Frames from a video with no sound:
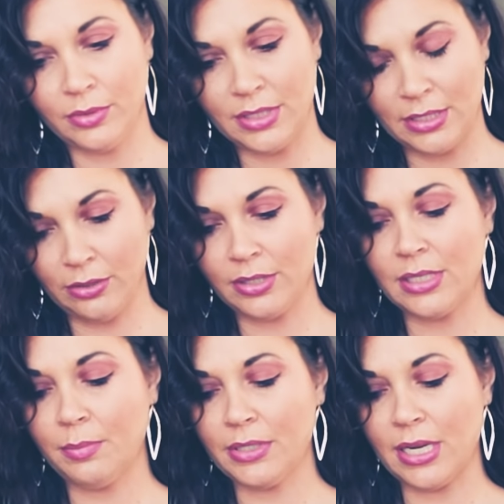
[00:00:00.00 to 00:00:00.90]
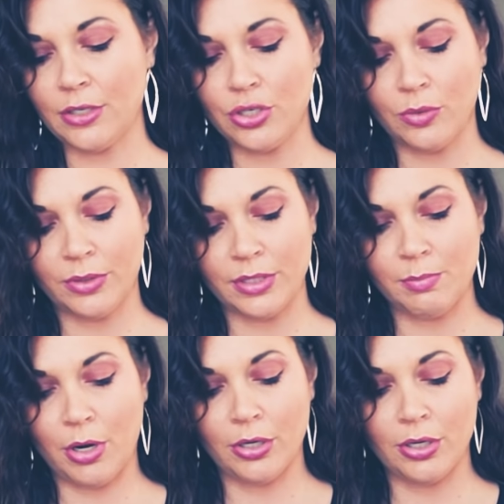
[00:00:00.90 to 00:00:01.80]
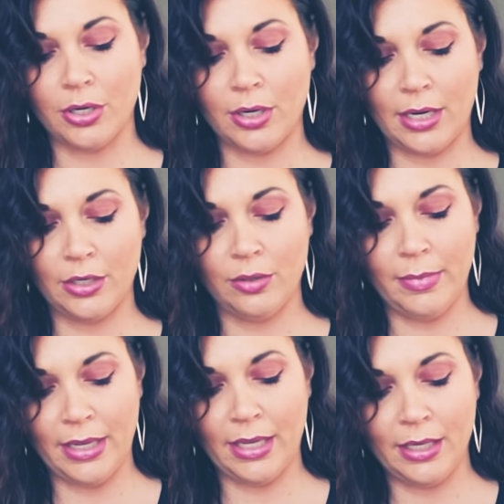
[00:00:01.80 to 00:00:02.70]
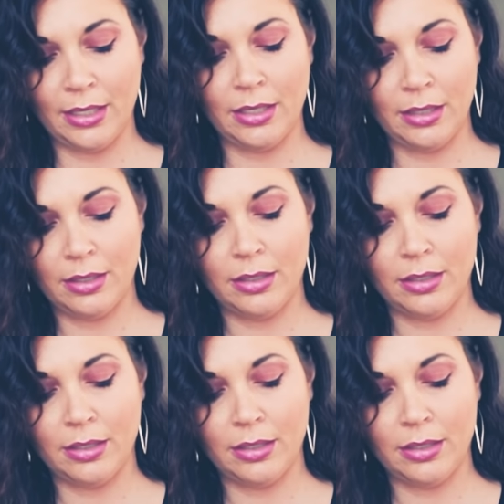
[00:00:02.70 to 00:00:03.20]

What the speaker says: still see potential with this partner, and you may